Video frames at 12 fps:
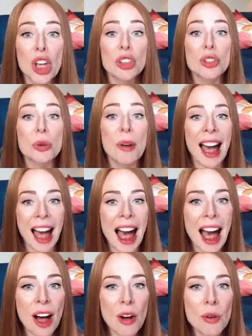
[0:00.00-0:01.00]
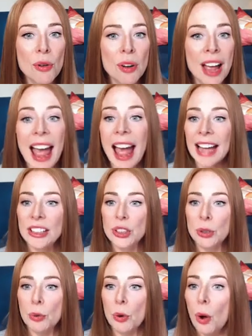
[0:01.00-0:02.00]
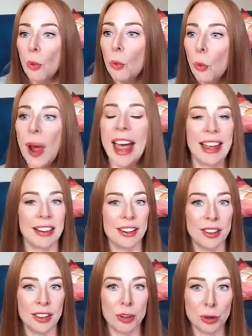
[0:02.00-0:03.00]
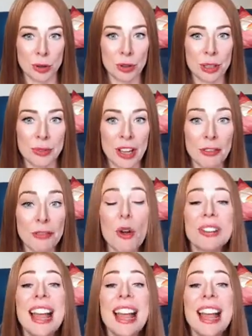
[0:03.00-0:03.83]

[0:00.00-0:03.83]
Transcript: to how and to when those dreams unfold.